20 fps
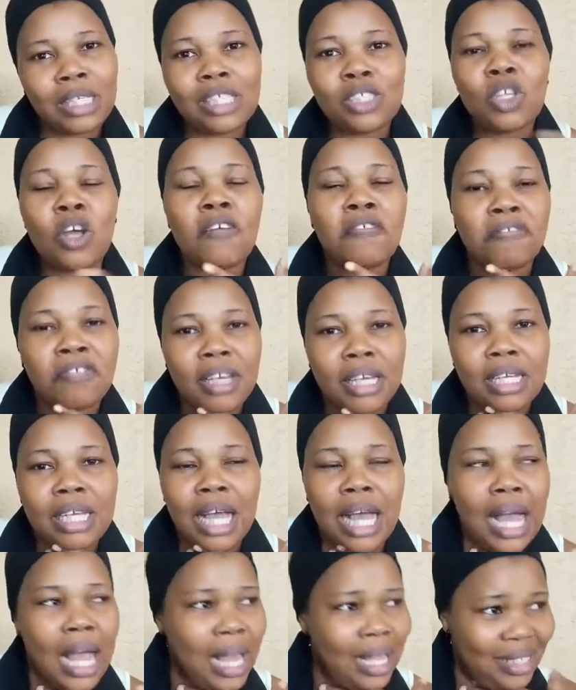It's not
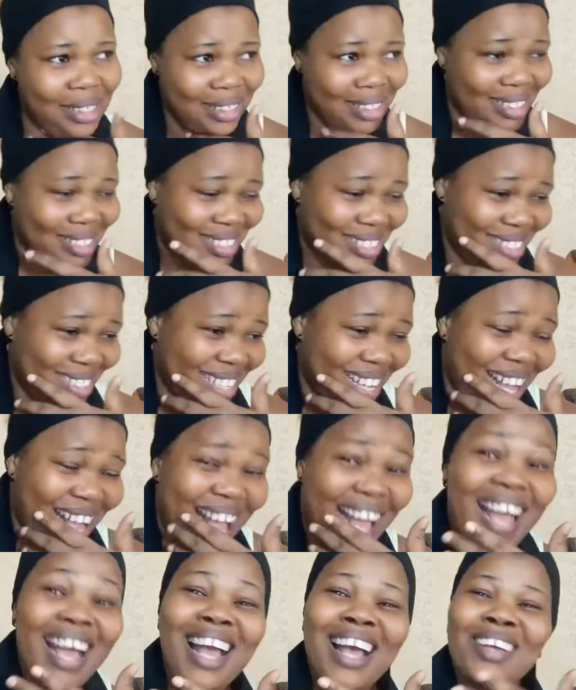fair.
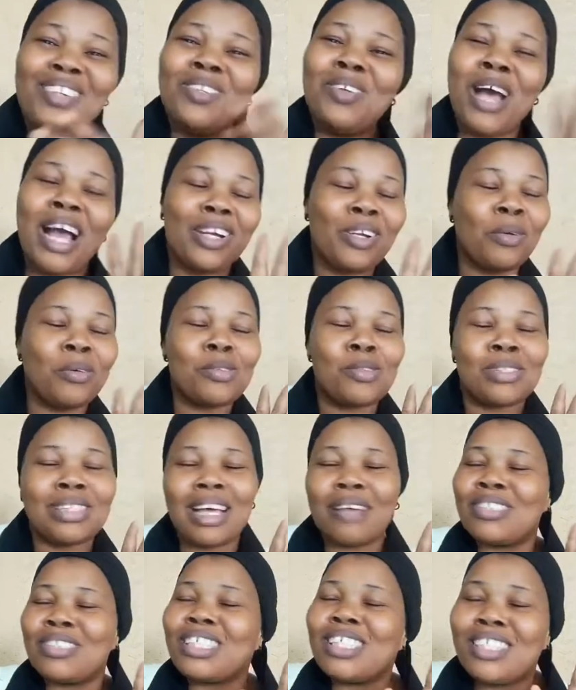No, I don't want to
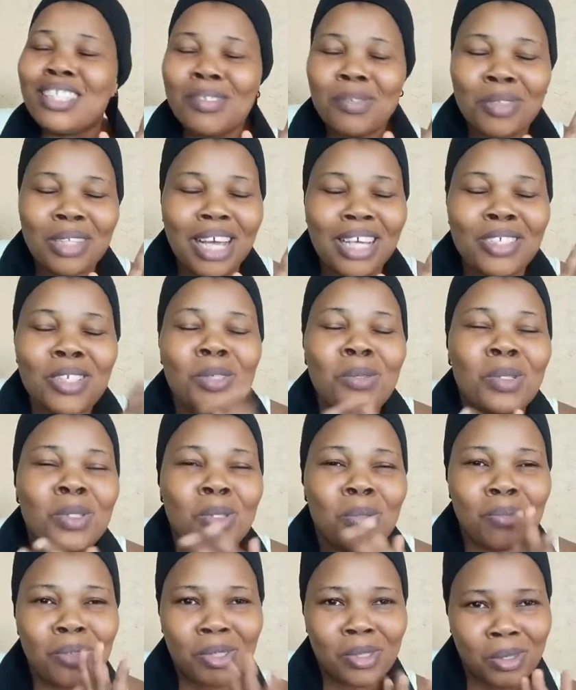See this video. I just
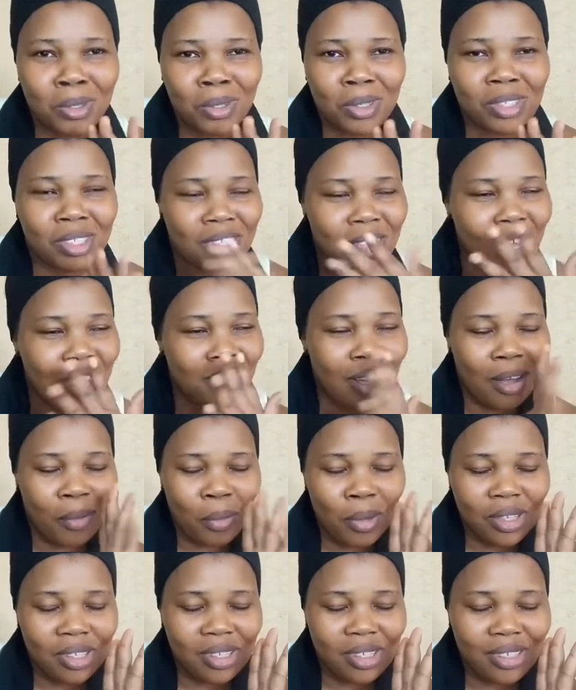want to be serious.
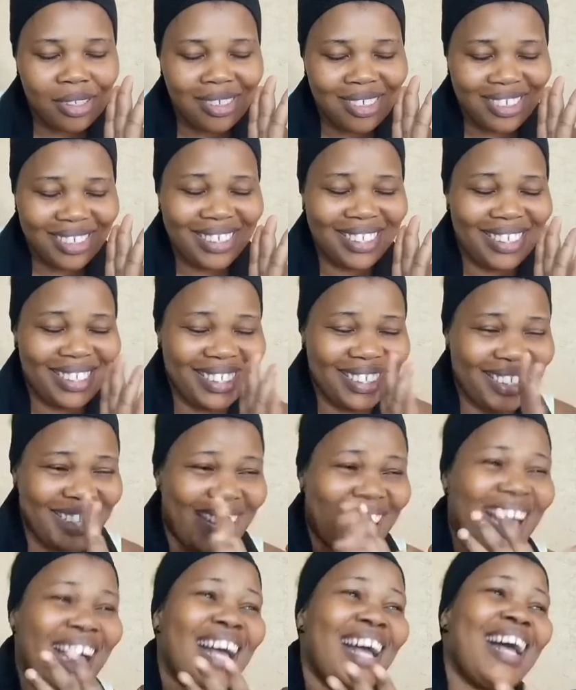Wait.
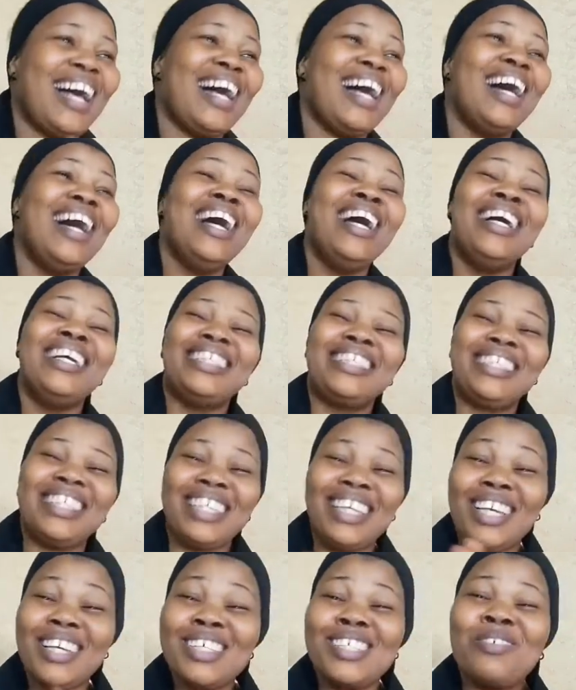It
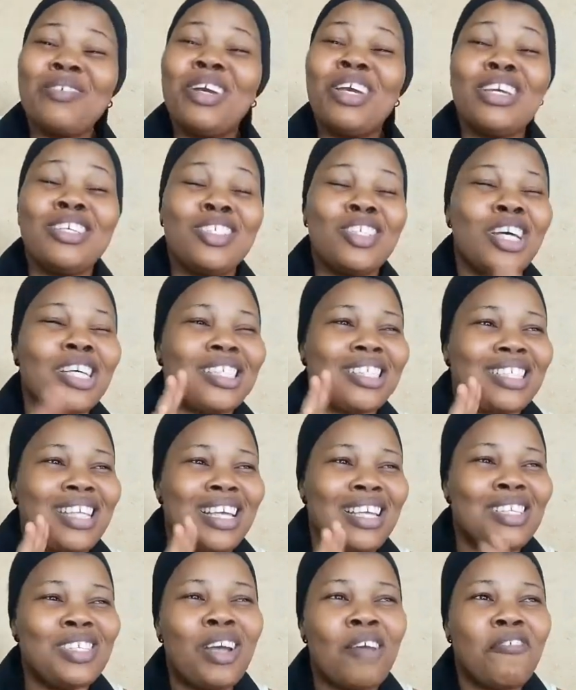
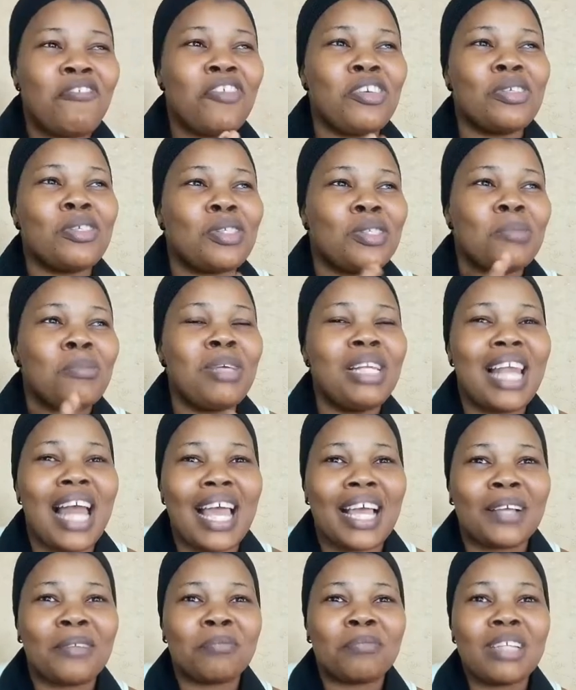just feels to me
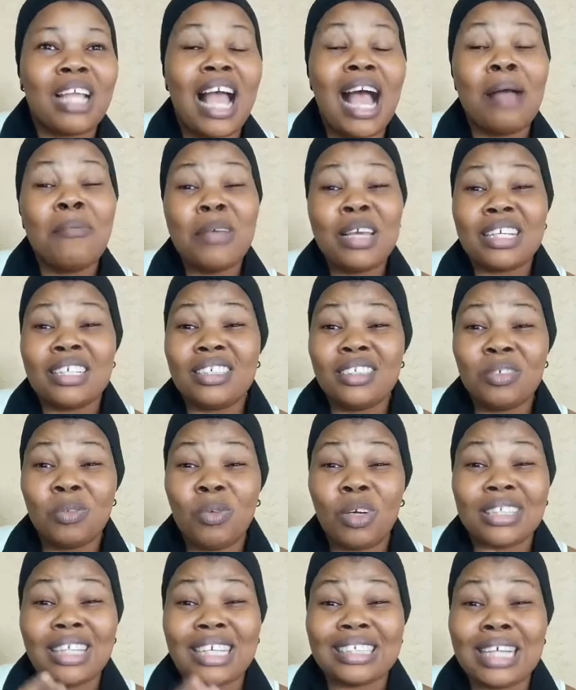like, I beg,
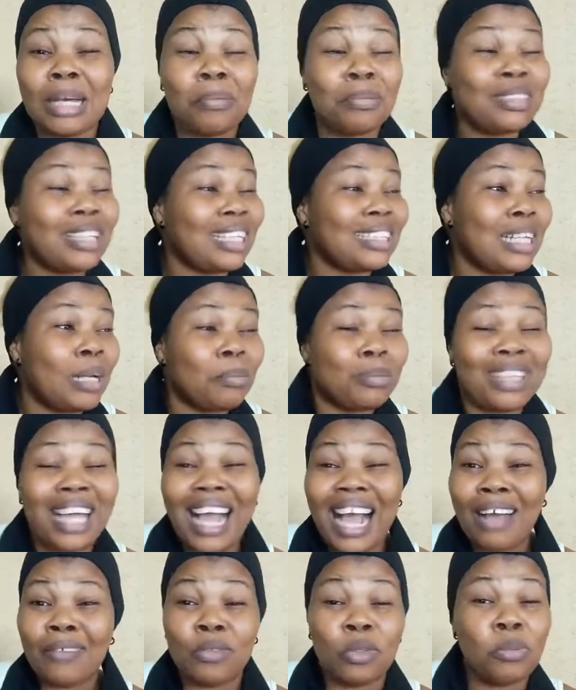what has happened has happened. I
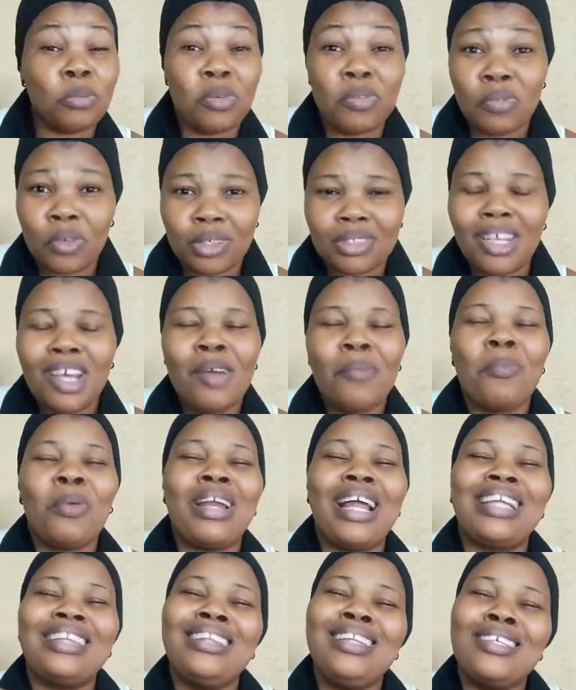have to move on.
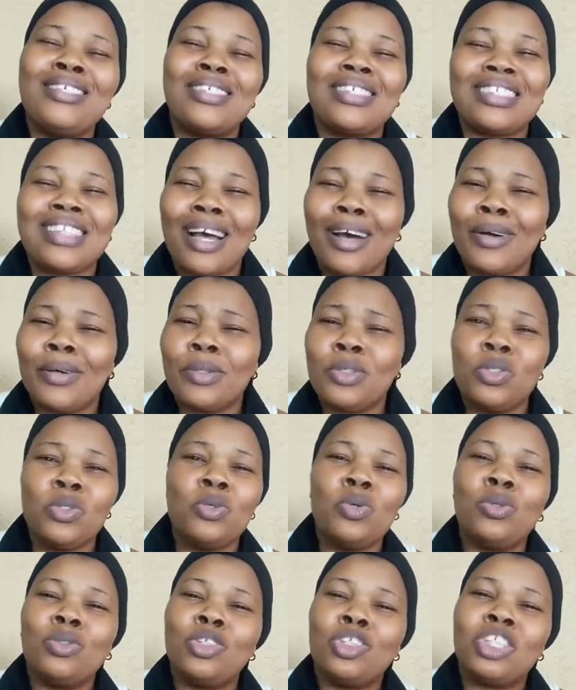But at least now you
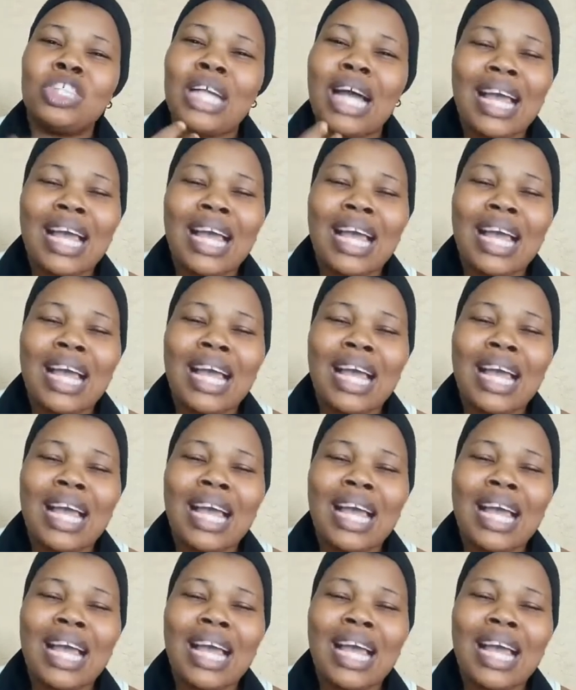could try.